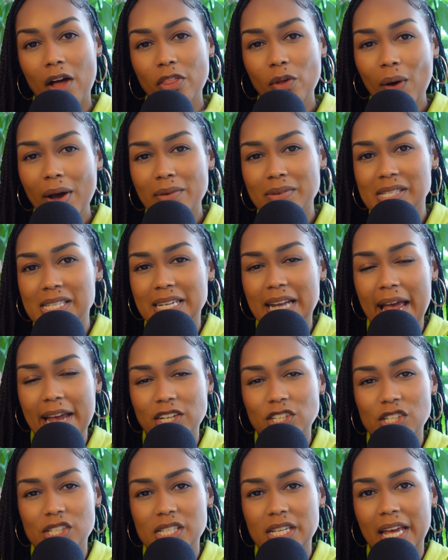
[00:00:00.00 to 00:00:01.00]
Although I was an
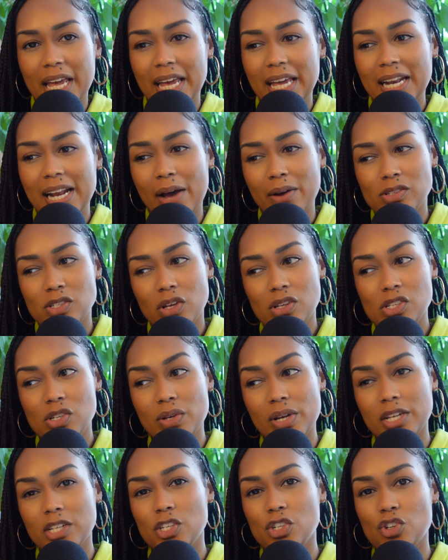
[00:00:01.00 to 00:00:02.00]
anxious kid, I was
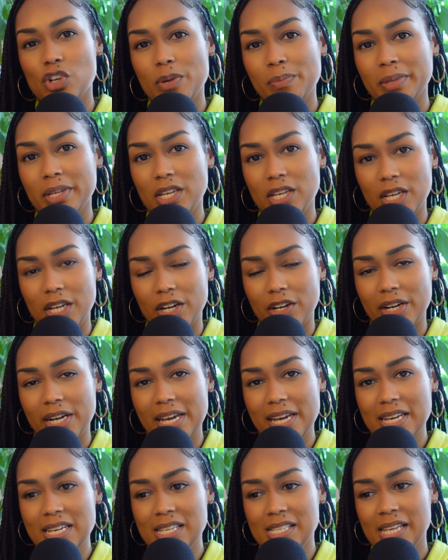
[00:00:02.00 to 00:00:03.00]
also extremely
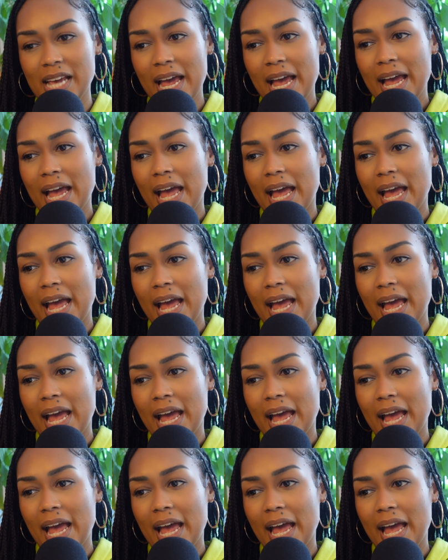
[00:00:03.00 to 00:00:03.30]
curious.